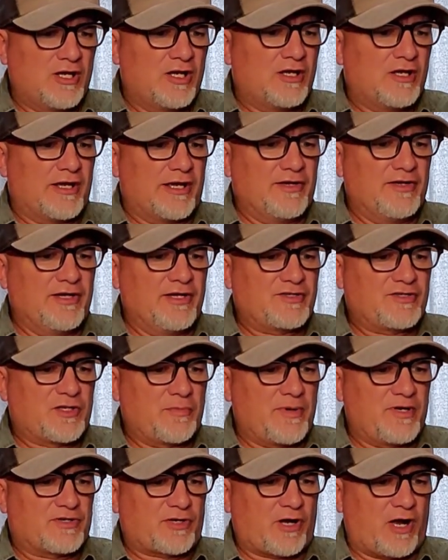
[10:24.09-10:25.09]
It needs to
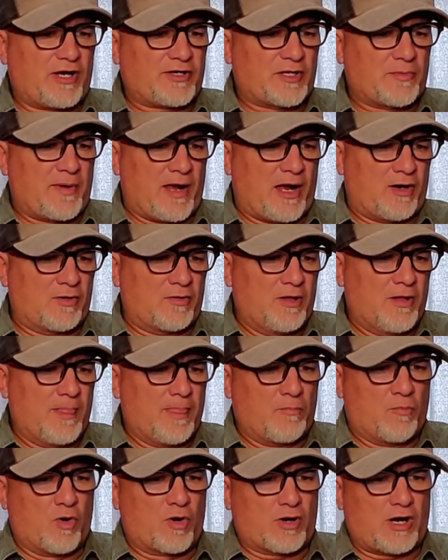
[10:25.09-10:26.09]
be talked about
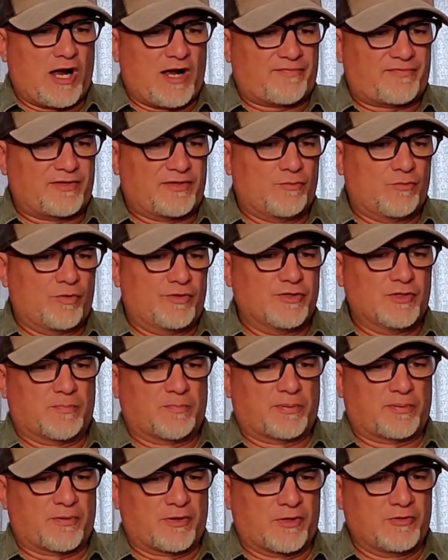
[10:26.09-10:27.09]
more often when you
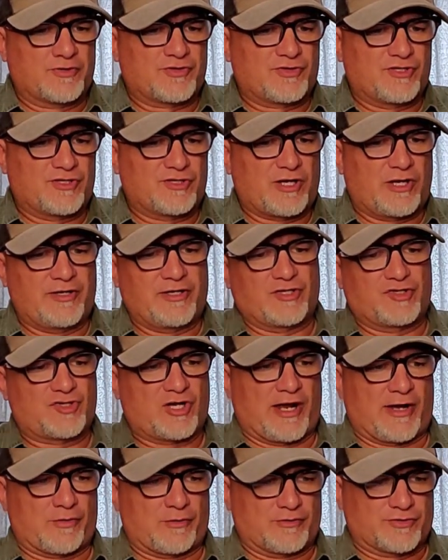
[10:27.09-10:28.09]
peruse these hunting
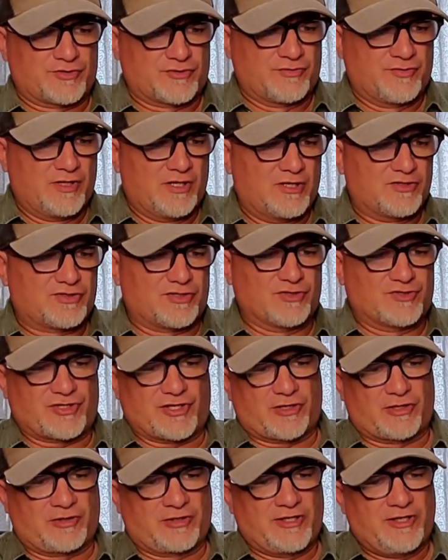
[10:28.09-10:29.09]
channels.
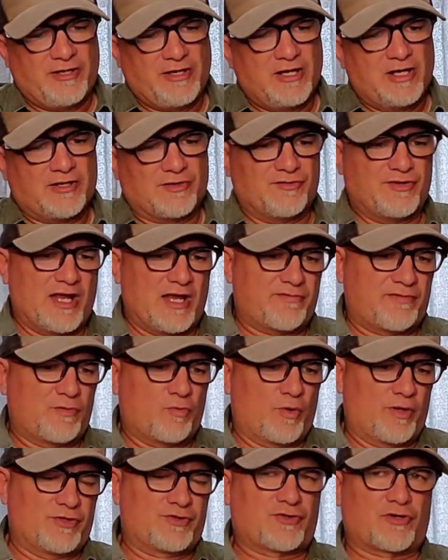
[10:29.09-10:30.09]
Sincerely, Dave in
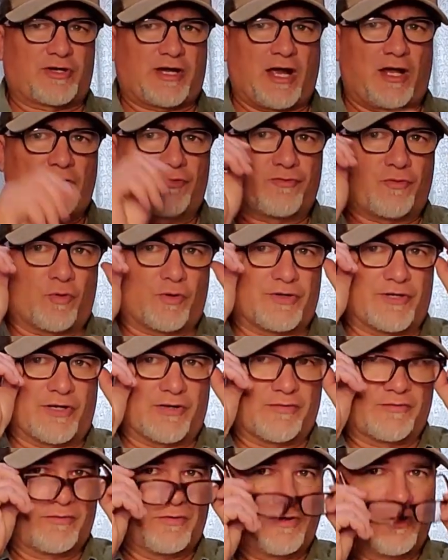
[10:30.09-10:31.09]
Windsor, California.